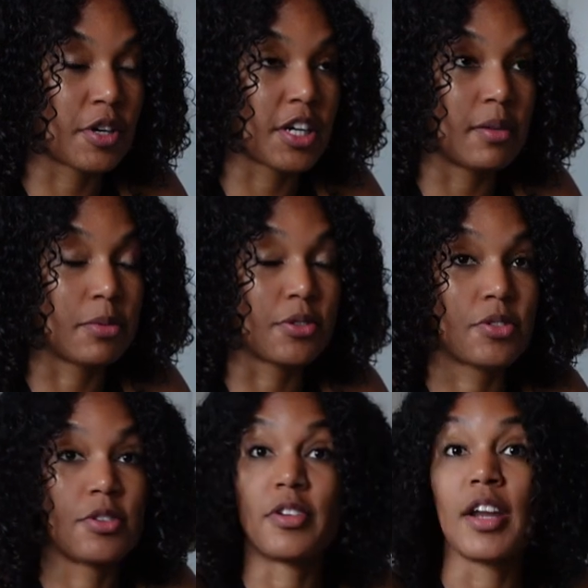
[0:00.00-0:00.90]
we're able
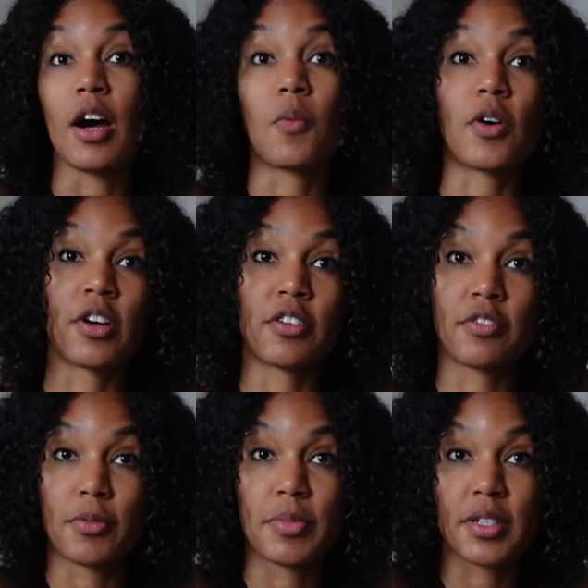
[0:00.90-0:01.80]
to network
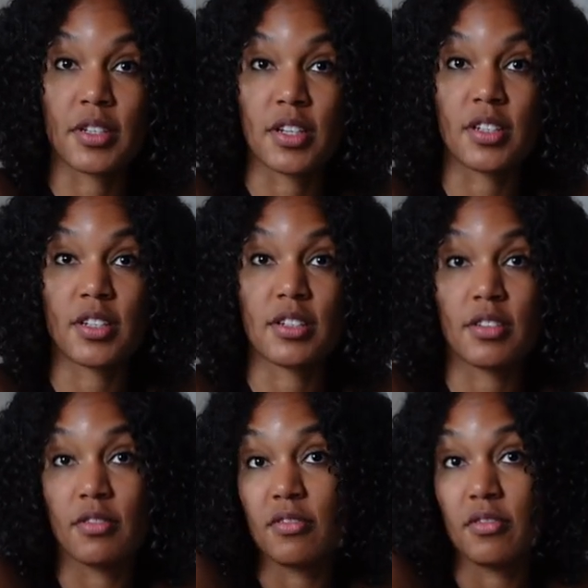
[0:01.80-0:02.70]
for business,
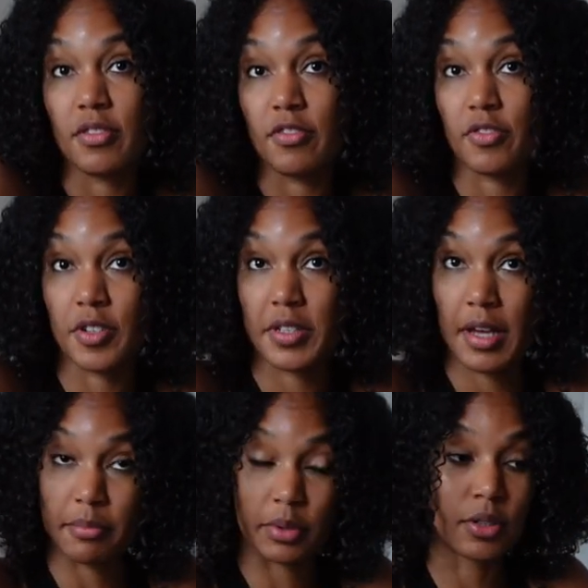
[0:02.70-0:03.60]
for
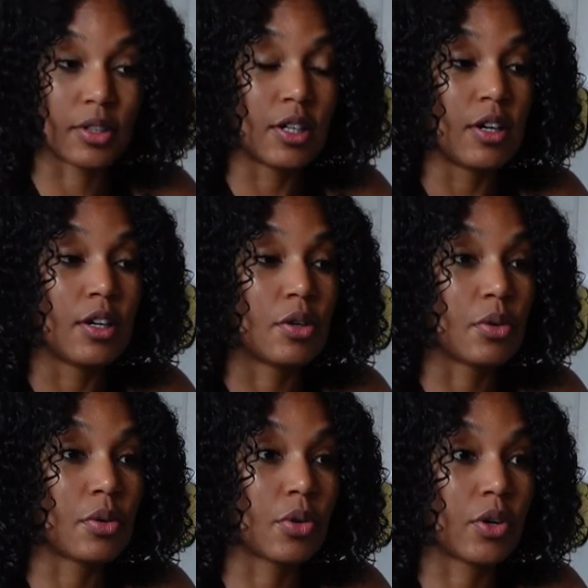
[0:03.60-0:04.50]
example,
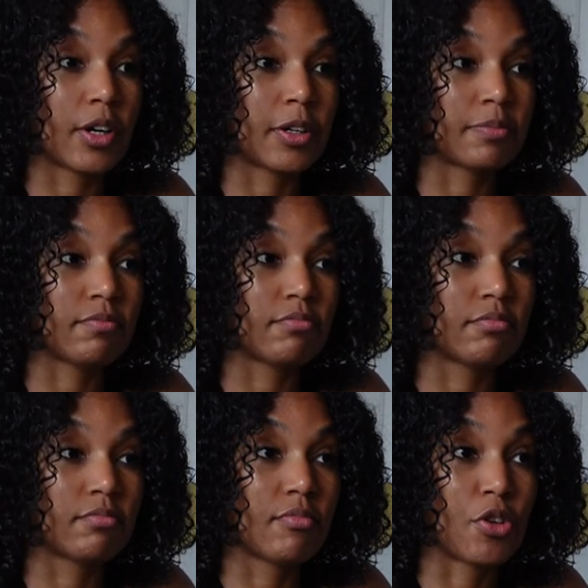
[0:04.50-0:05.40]
or,
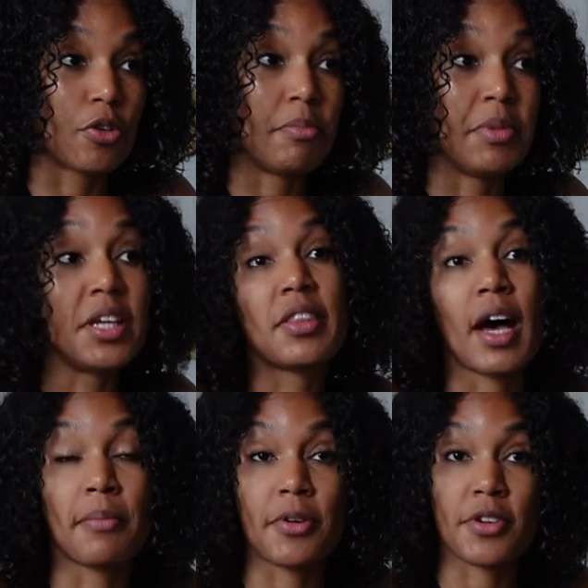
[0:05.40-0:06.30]
you know, meet
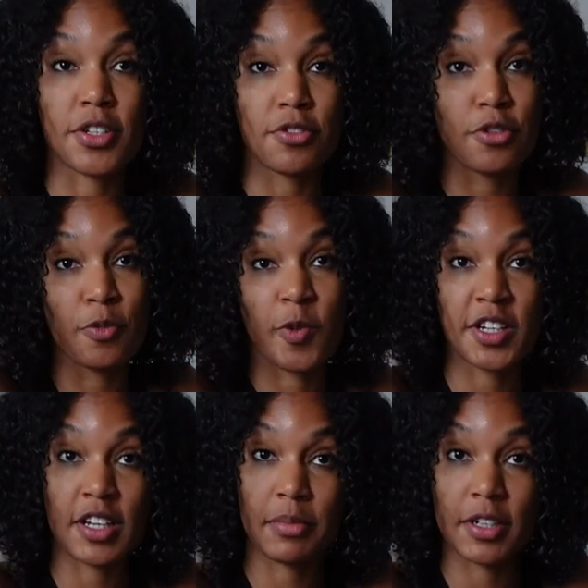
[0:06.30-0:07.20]
that person who could one
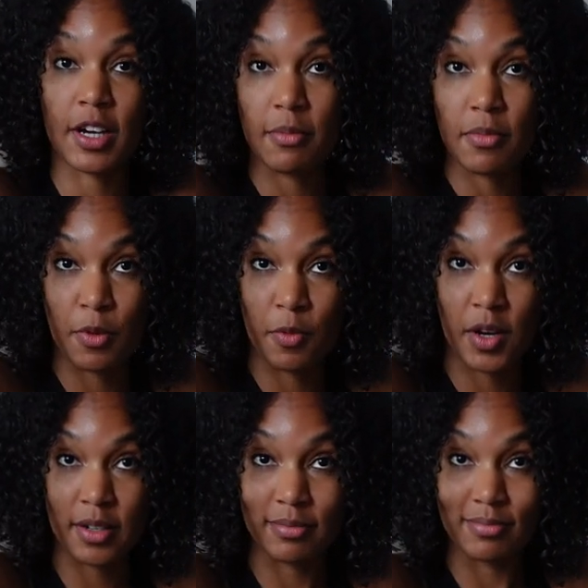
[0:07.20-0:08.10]
day become the
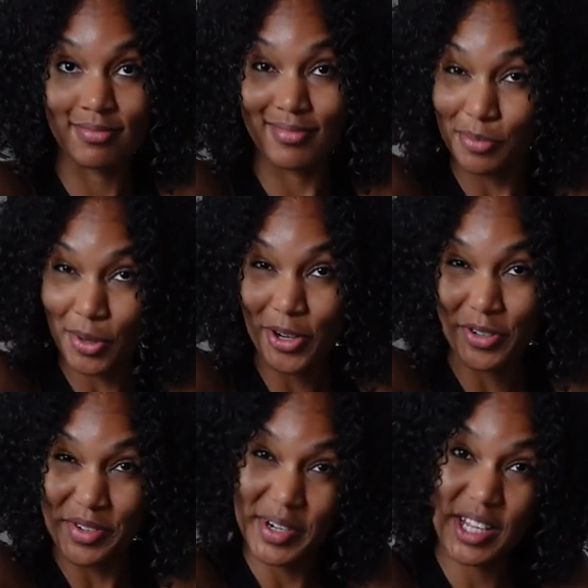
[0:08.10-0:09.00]
one you
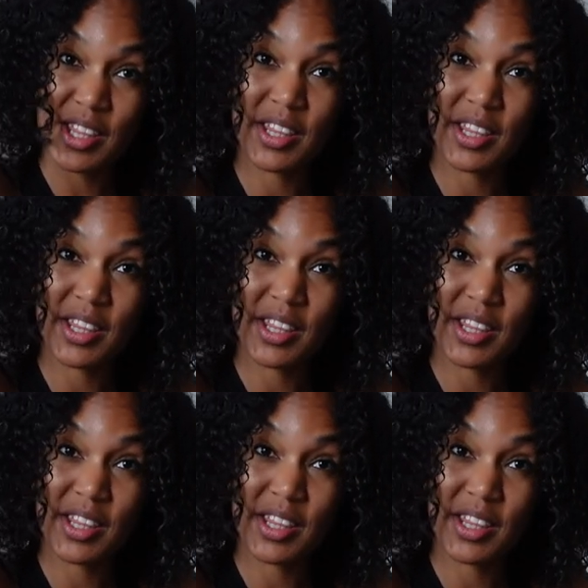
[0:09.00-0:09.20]
partner with,